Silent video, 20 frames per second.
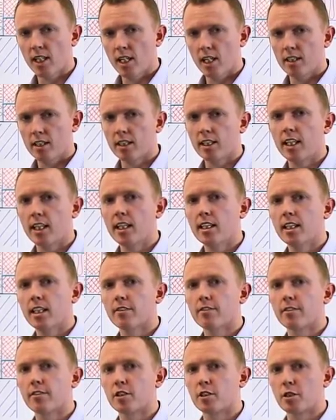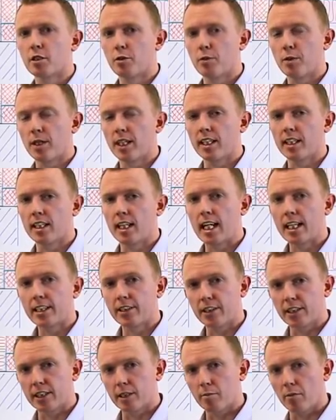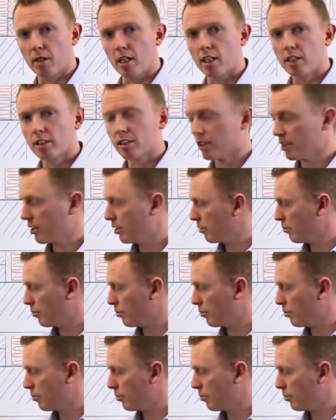The key difference between aggregate blocks,